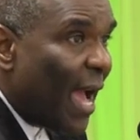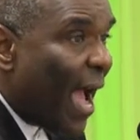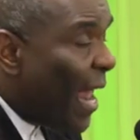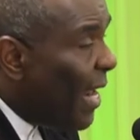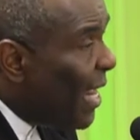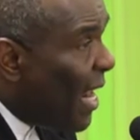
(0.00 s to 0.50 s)

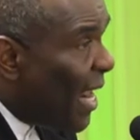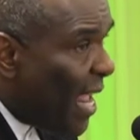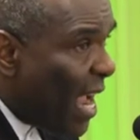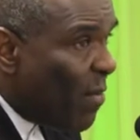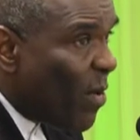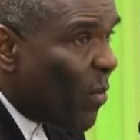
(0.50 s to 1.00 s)
And in an
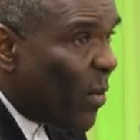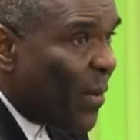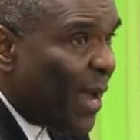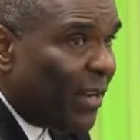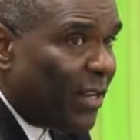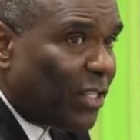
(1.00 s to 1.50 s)
area where
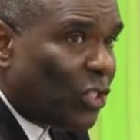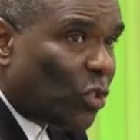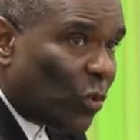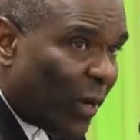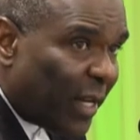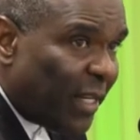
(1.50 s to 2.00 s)
we are not
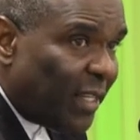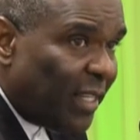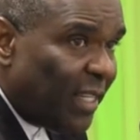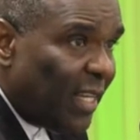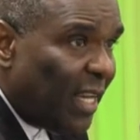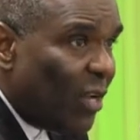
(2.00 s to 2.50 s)
sewered,
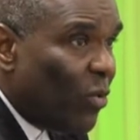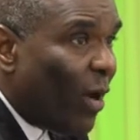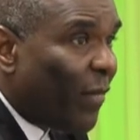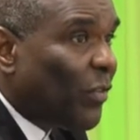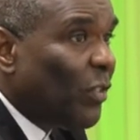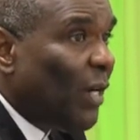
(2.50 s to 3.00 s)
you
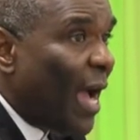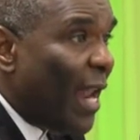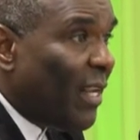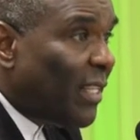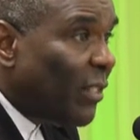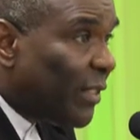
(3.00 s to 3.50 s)
have
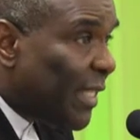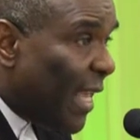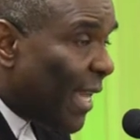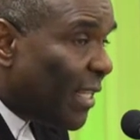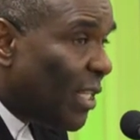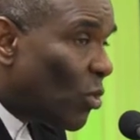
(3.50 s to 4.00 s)
to
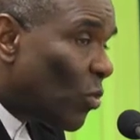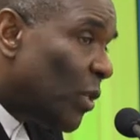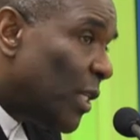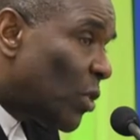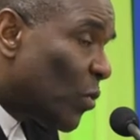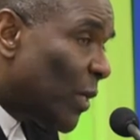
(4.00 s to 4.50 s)
take the
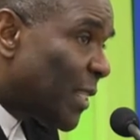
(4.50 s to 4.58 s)
sewer